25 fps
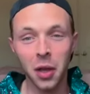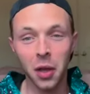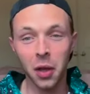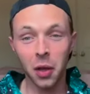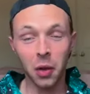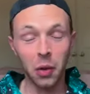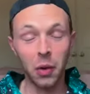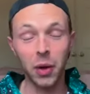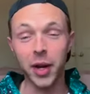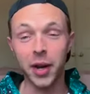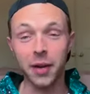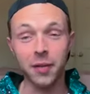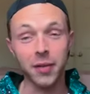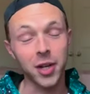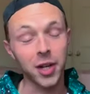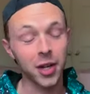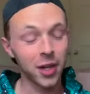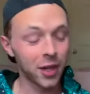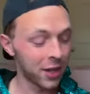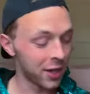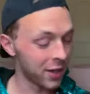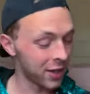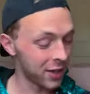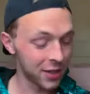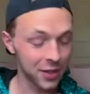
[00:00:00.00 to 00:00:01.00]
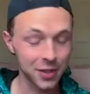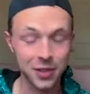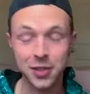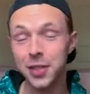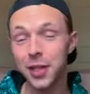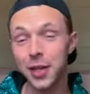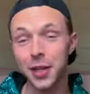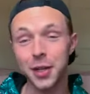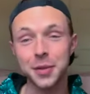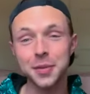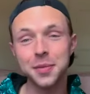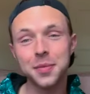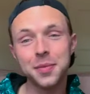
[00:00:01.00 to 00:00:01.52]
whatever.
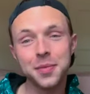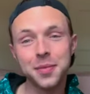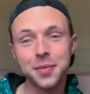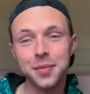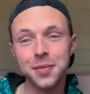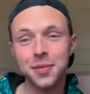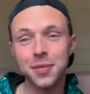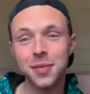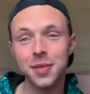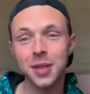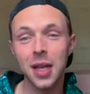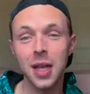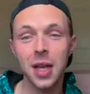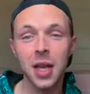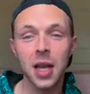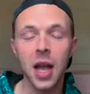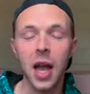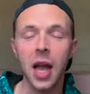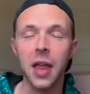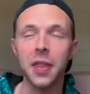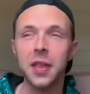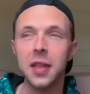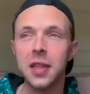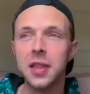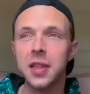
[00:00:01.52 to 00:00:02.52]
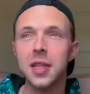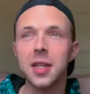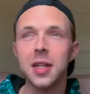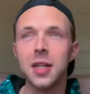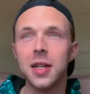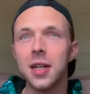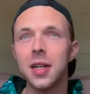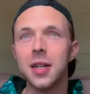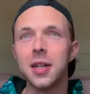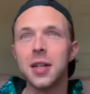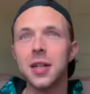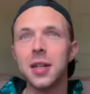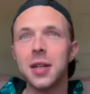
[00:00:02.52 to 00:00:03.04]
So, I think
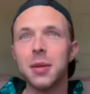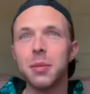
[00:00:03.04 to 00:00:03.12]
the